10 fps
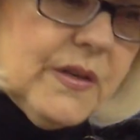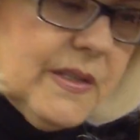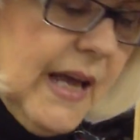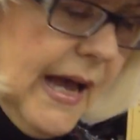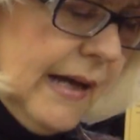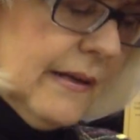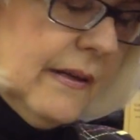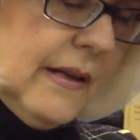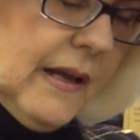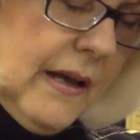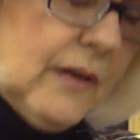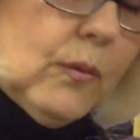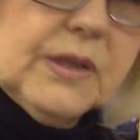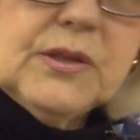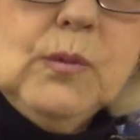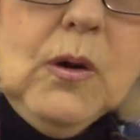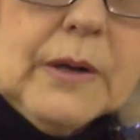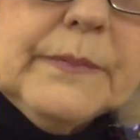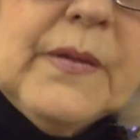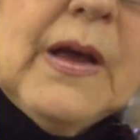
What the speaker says: this hat and went to war.